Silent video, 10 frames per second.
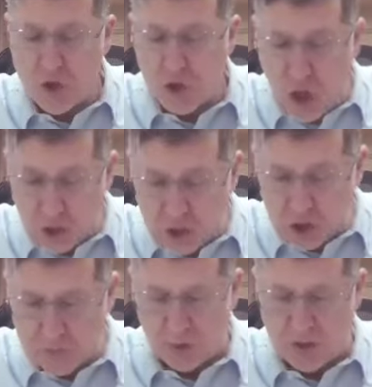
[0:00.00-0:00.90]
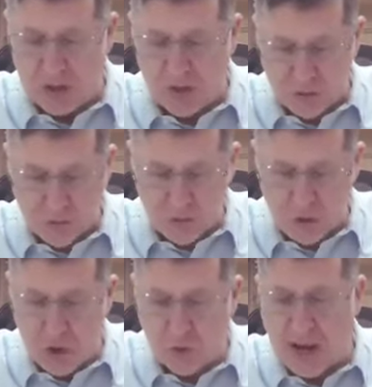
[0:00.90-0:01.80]
juxtaposed. Now,
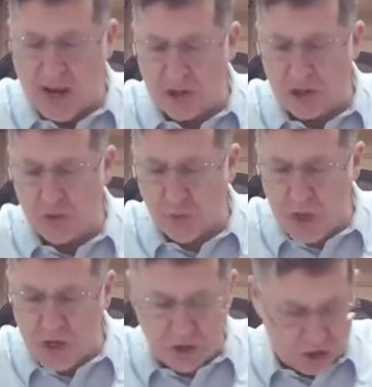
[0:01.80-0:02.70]
you don't actually read